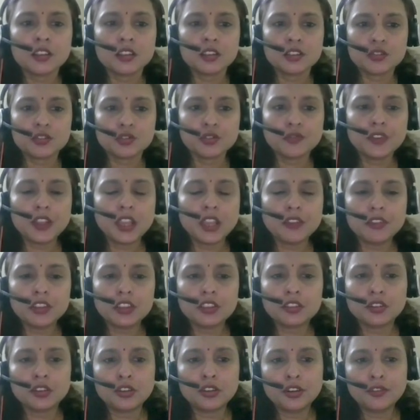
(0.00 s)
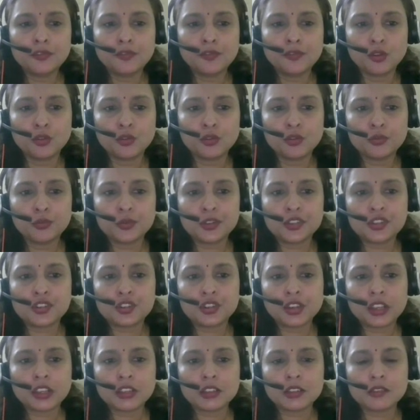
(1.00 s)
So we have a third flow,
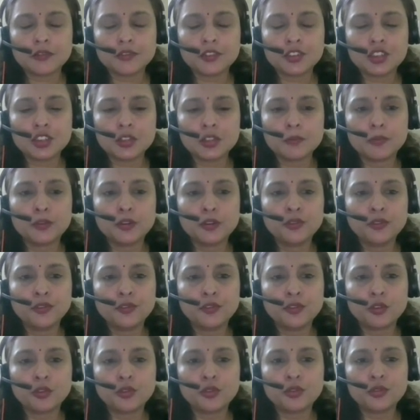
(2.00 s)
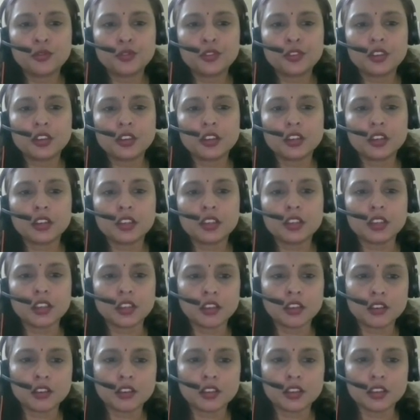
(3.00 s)
which has which is blue flow.
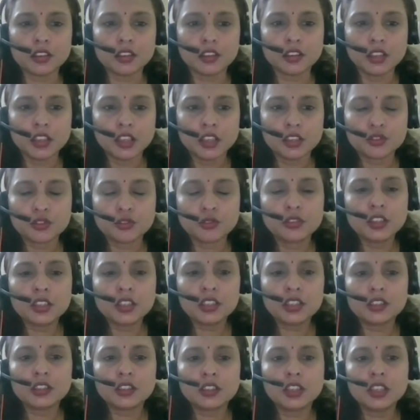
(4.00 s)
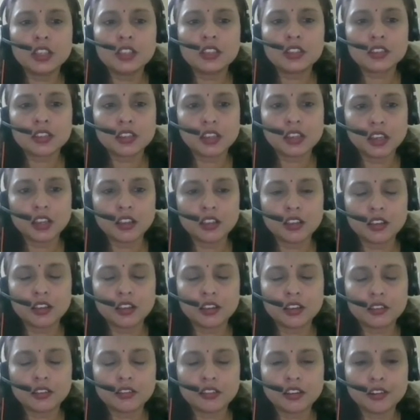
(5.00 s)
Uh, so this these
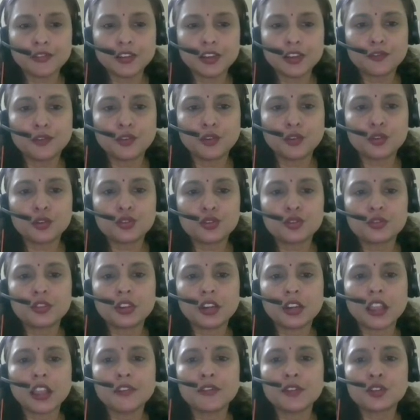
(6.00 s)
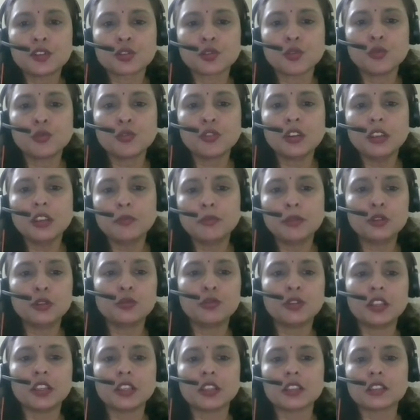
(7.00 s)
uh, traffic flow should traverse only
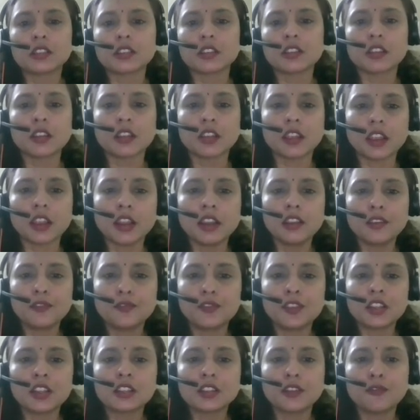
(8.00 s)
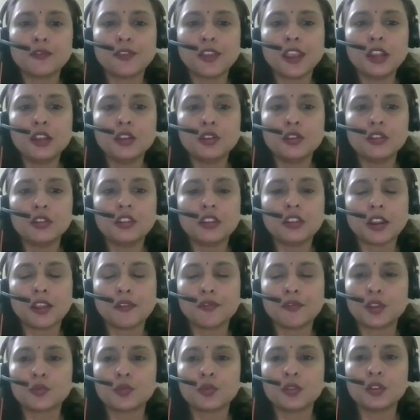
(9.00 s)
blue links and if there's a failure,
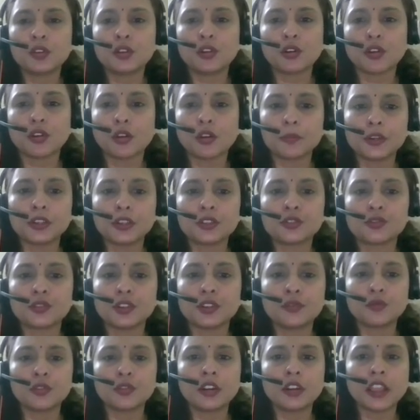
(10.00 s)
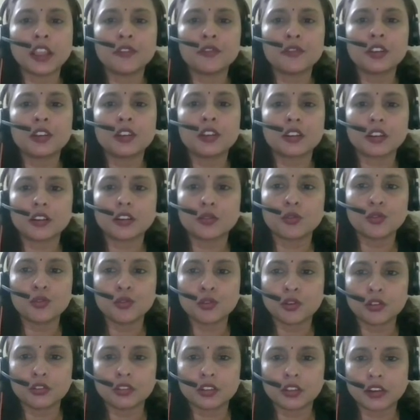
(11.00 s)
traffic would drop. It, it would never
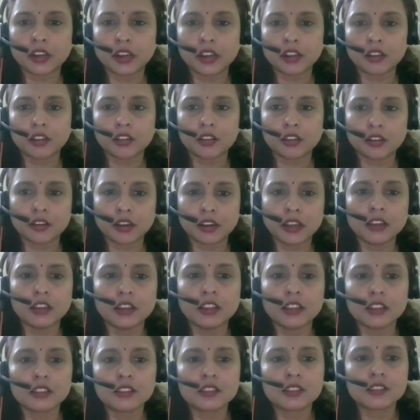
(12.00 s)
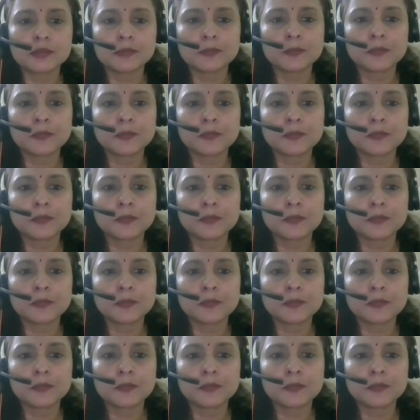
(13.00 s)
go on the re uh, red links.